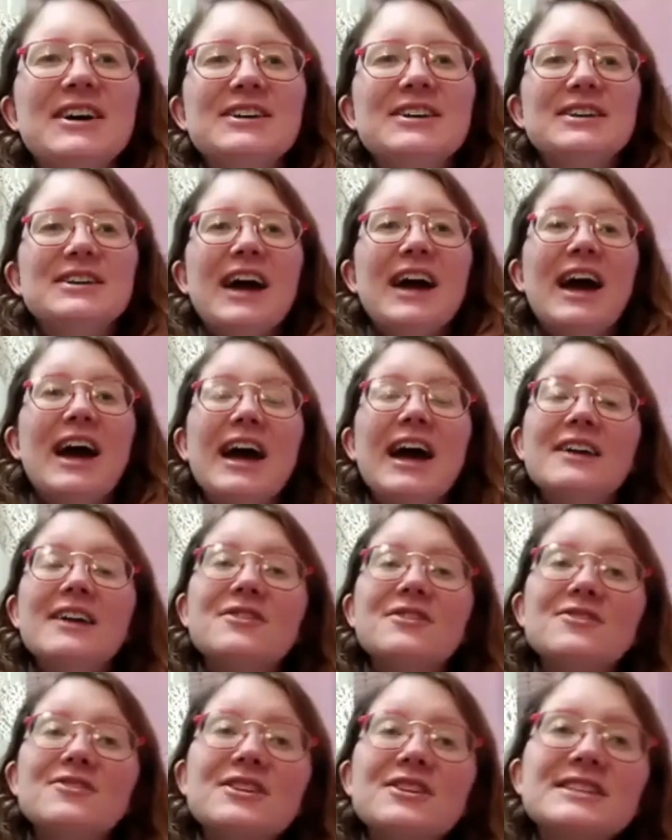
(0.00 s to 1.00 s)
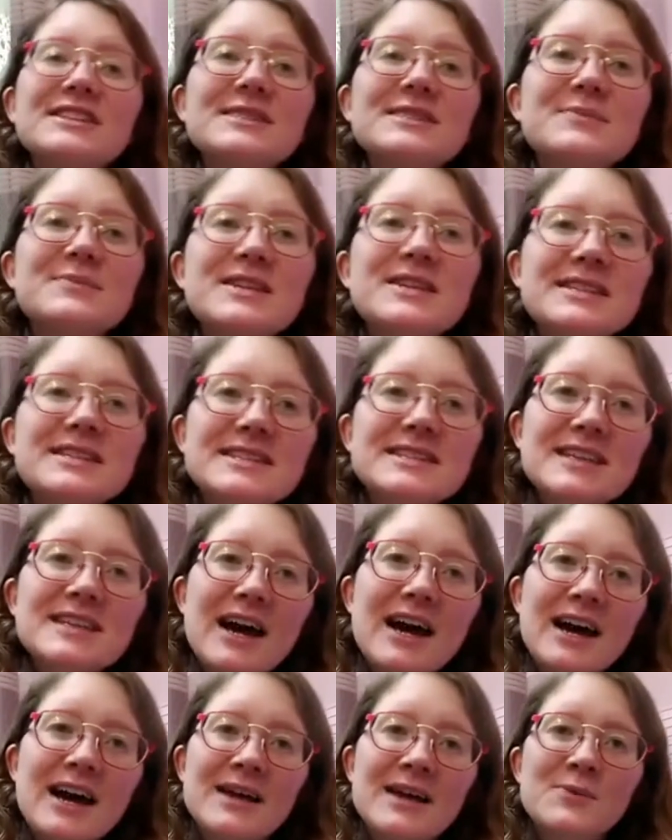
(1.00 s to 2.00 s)
At Christmas
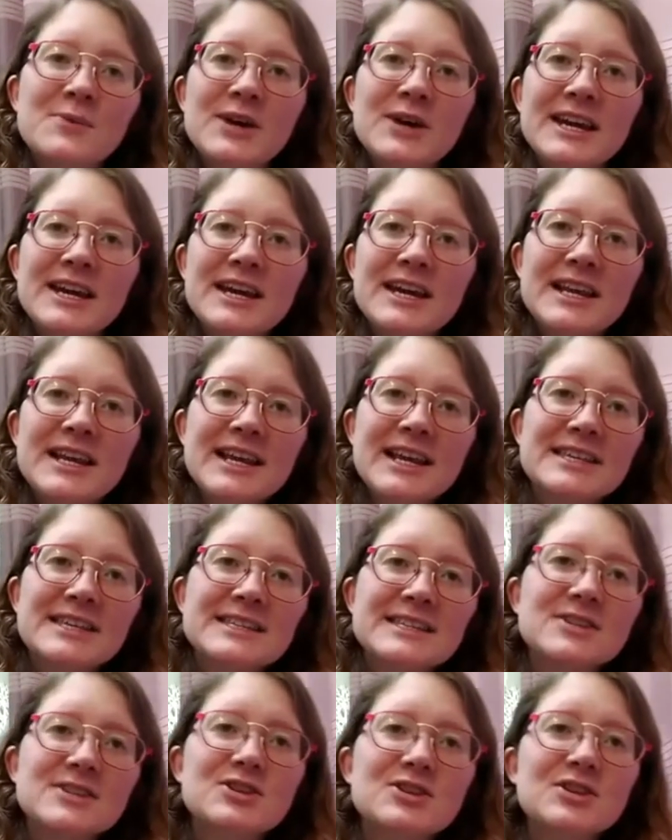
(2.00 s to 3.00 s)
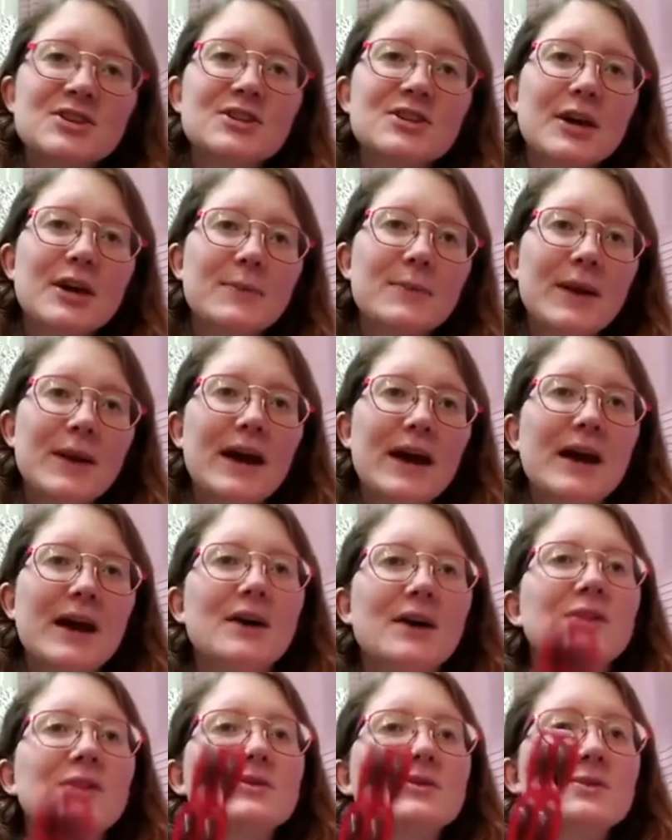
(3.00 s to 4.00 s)
time we listen to the
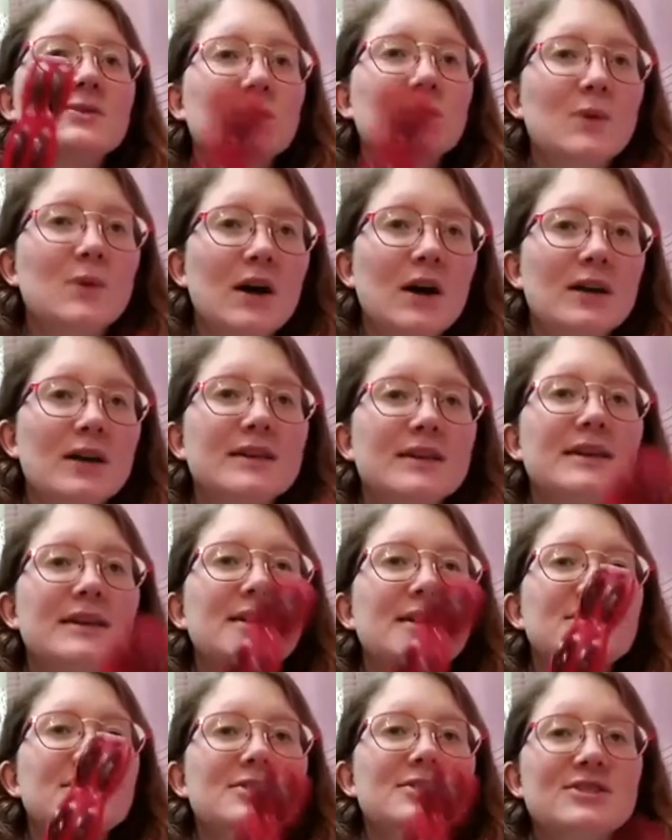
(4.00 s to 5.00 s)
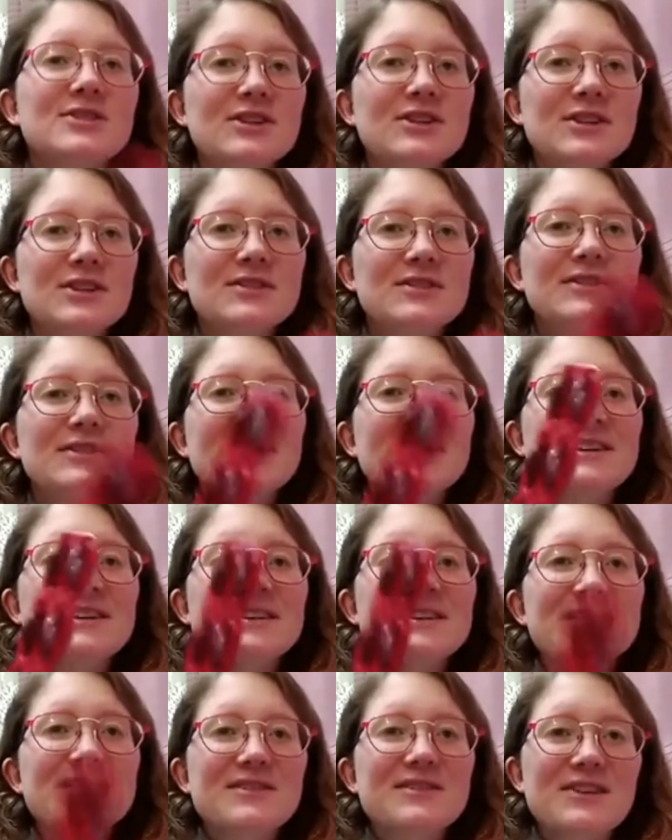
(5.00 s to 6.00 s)
bells. One, two,
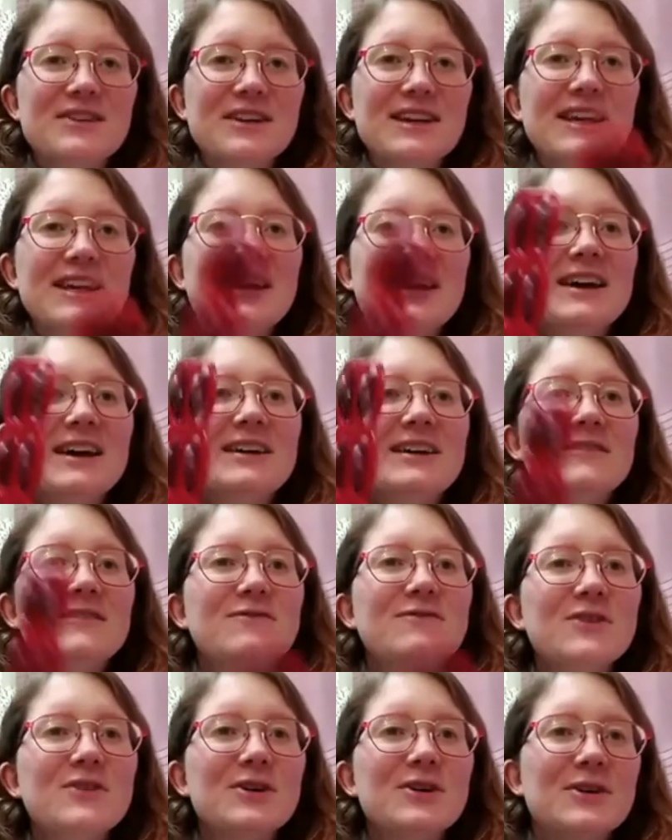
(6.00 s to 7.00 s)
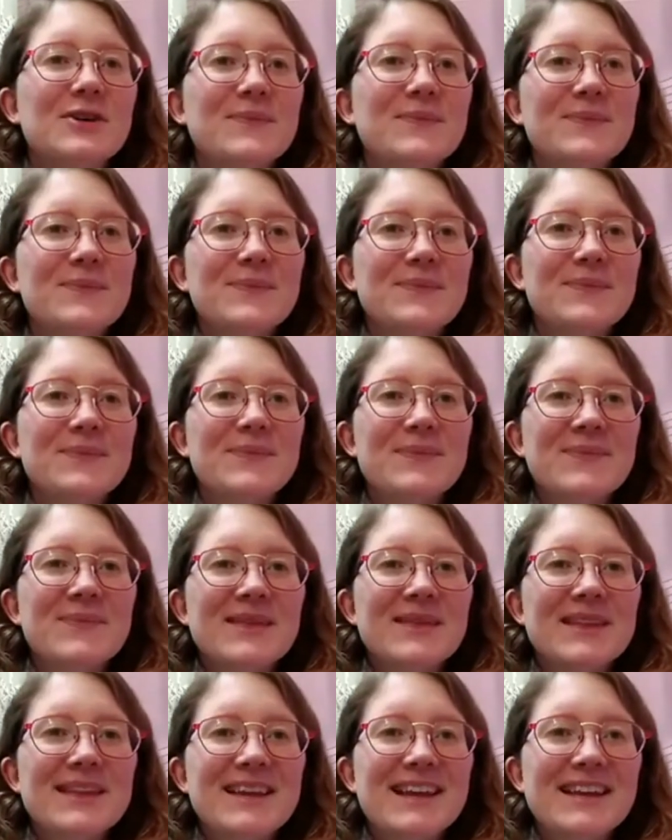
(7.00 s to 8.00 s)
three, four.
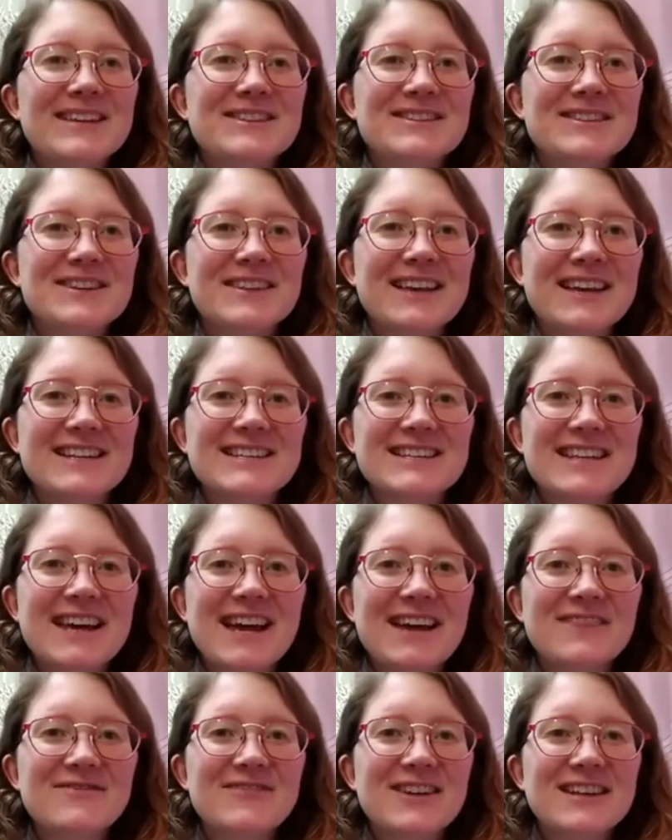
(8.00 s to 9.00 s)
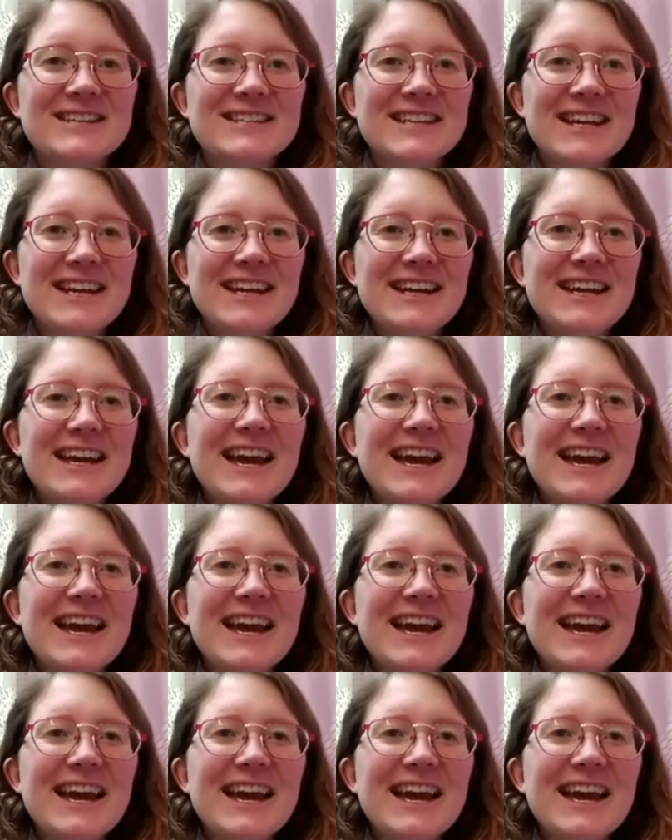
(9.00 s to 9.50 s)
Let's do that again. Ready?